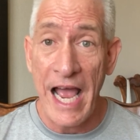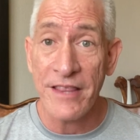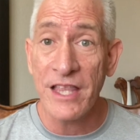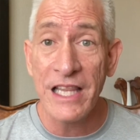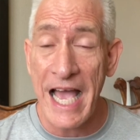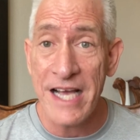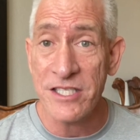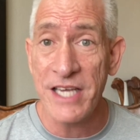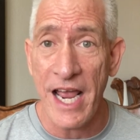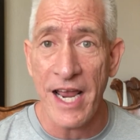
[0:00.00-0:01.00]
At the
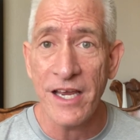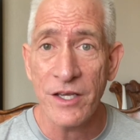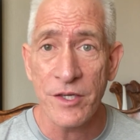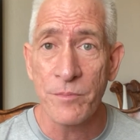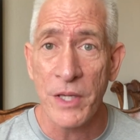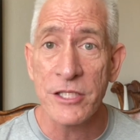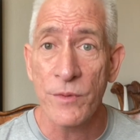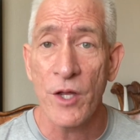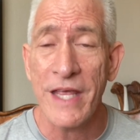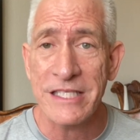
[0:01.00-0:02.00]
last day, because
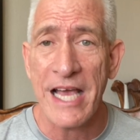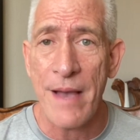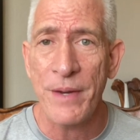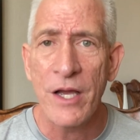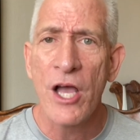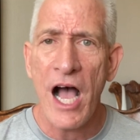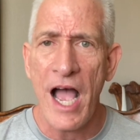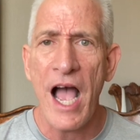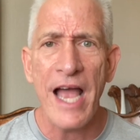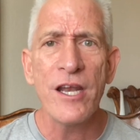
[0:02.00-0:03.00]
we know that's happening.
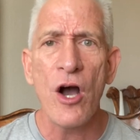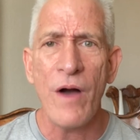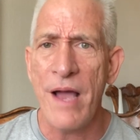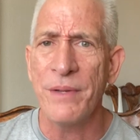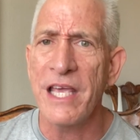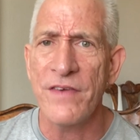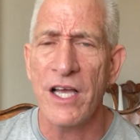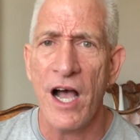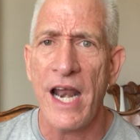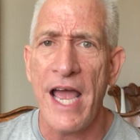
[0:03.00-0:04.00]
I know, I believe in
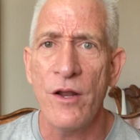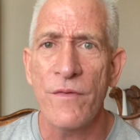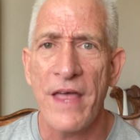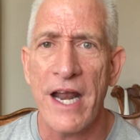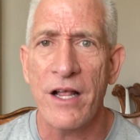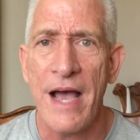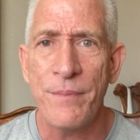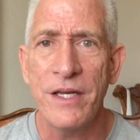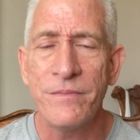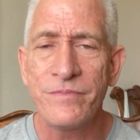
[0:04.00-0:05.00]
God. I know that'll
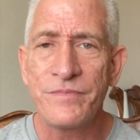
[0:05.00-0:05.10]
happen.